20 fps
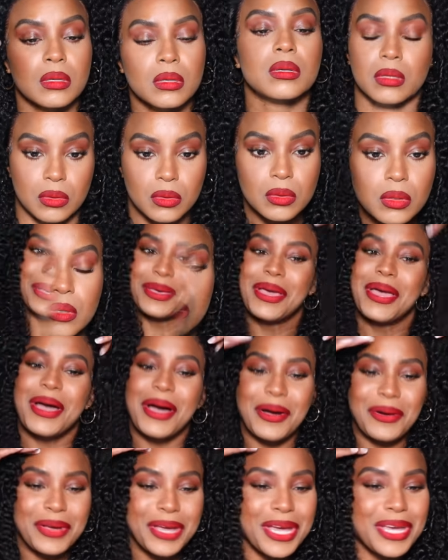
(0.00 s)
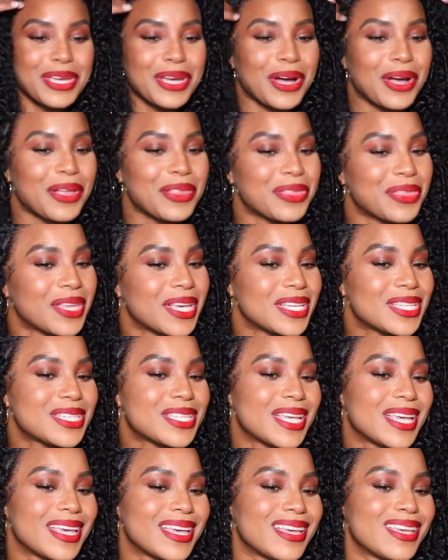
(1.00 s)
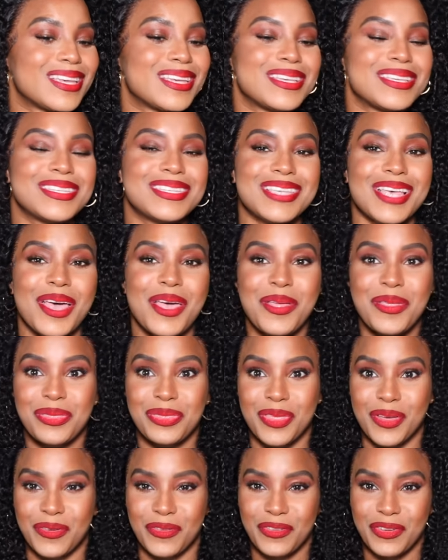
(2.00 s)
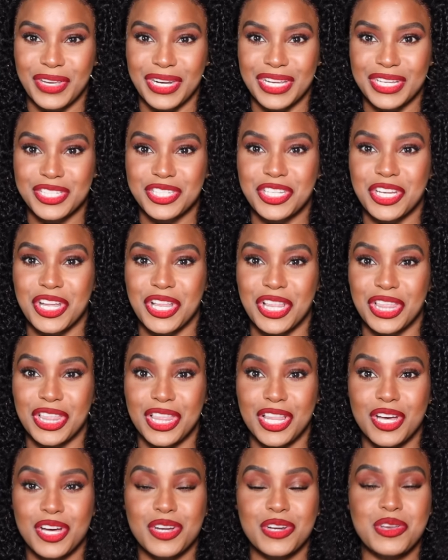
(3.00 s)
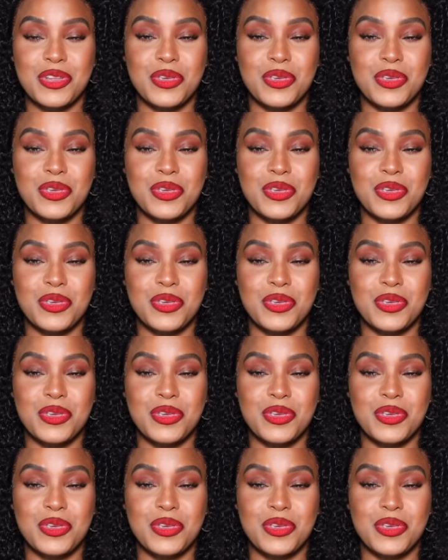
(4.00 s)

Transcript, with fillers: to it. Okay, y'all, this is the finished look.